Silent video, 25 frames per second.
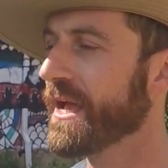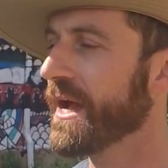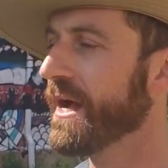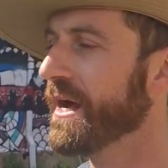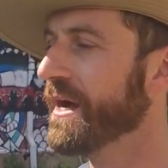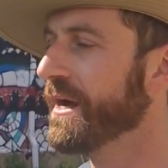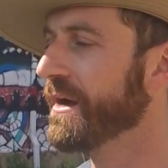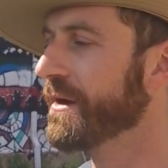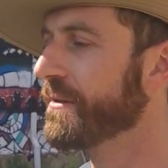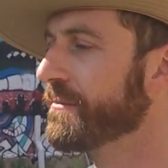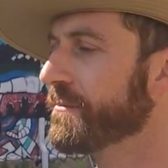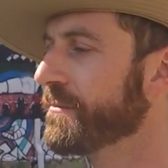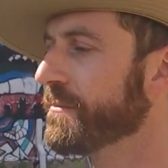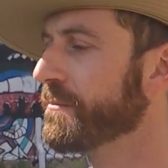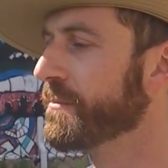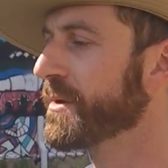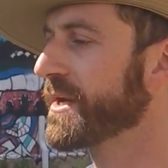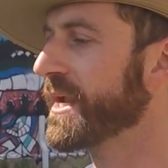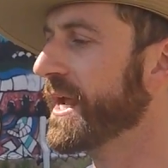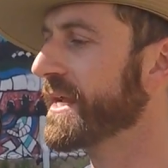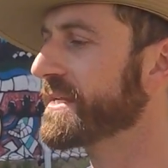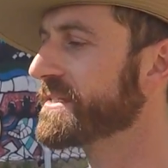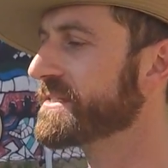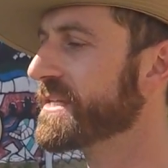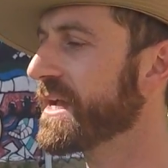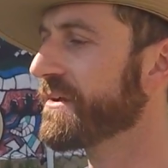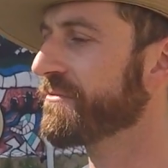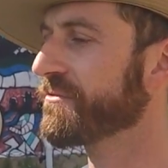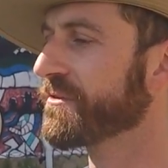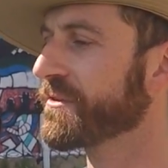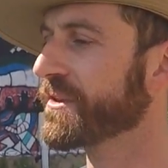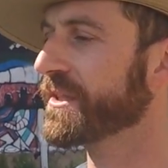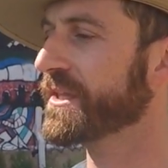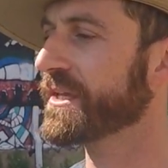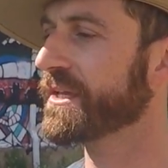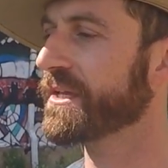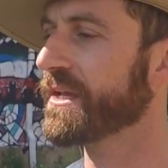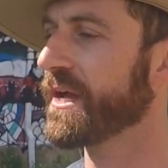But I
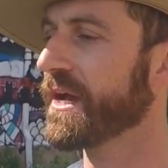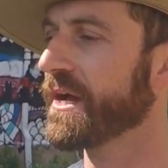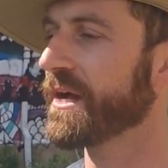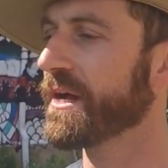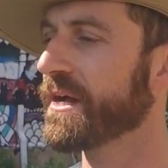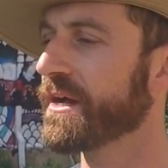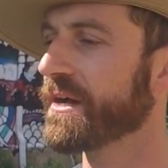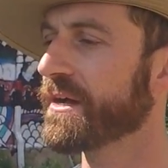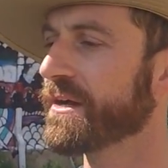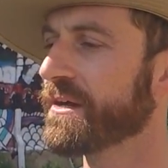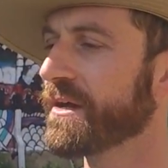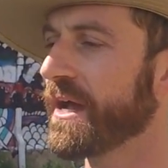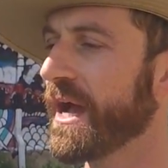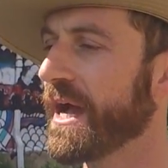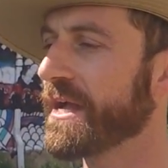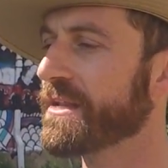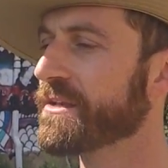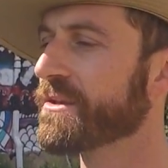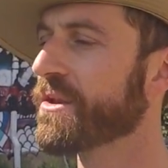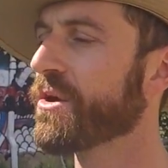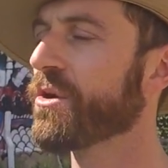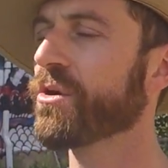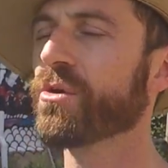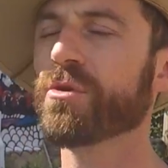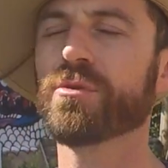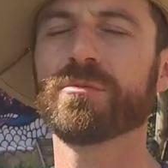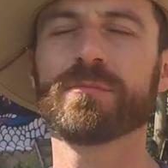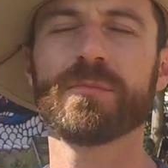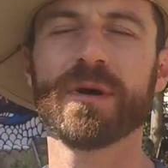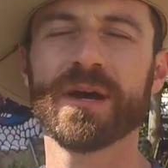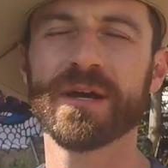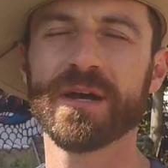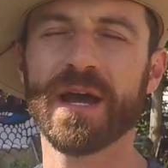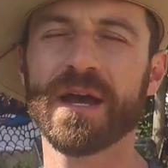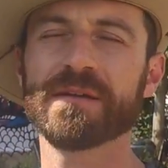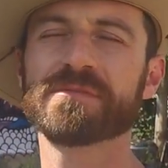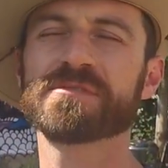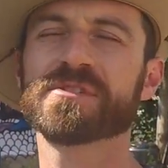definitely
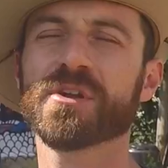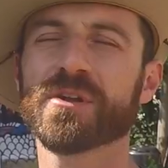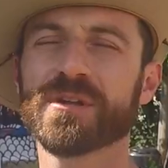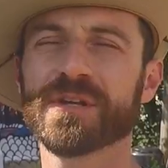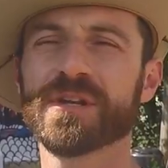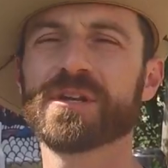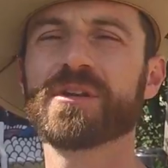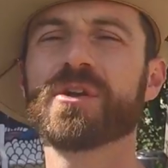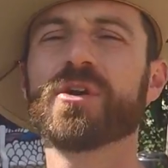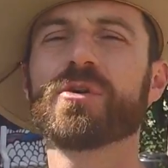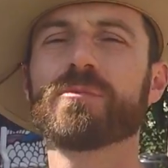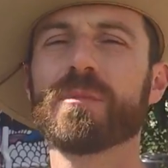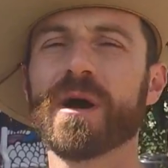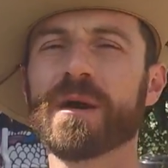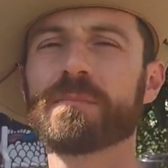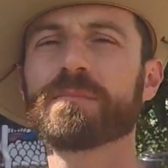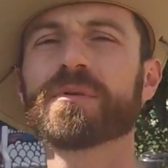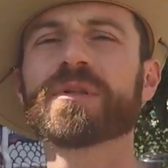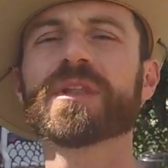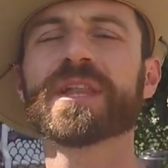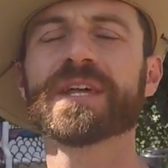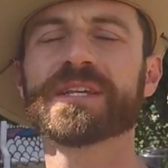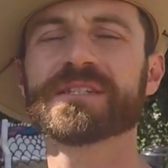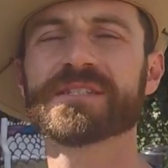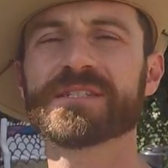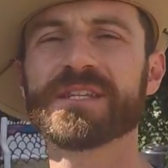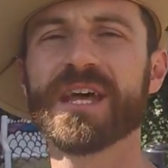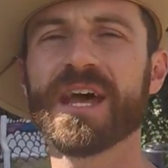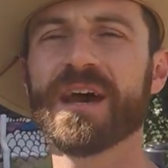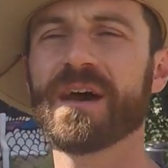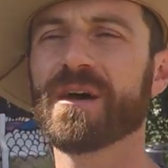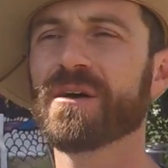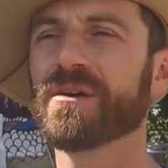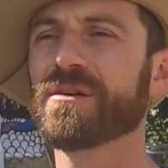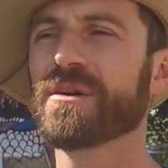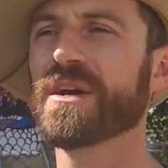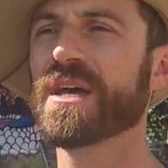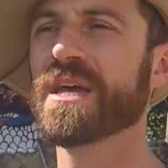I'm starting to know my place
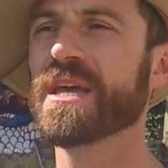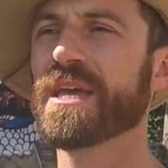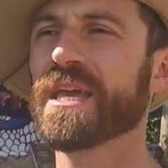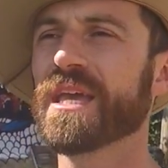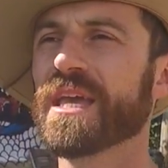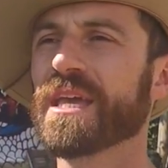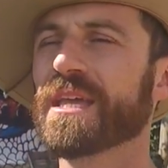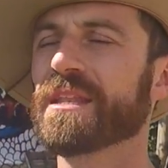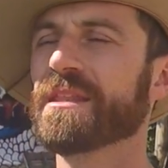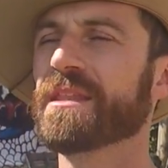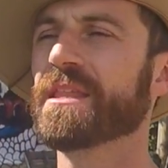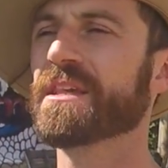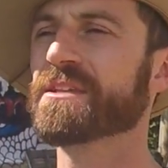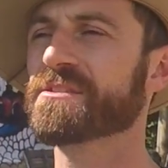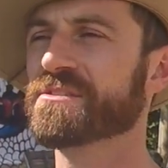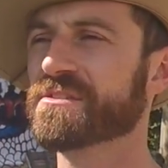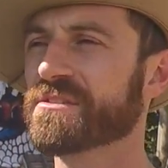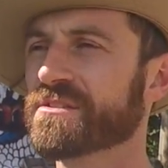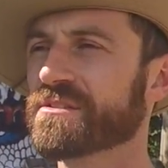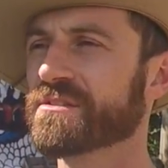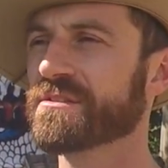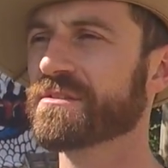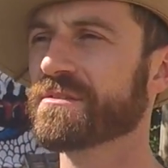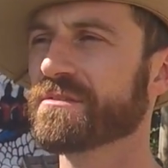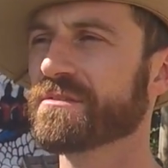now in this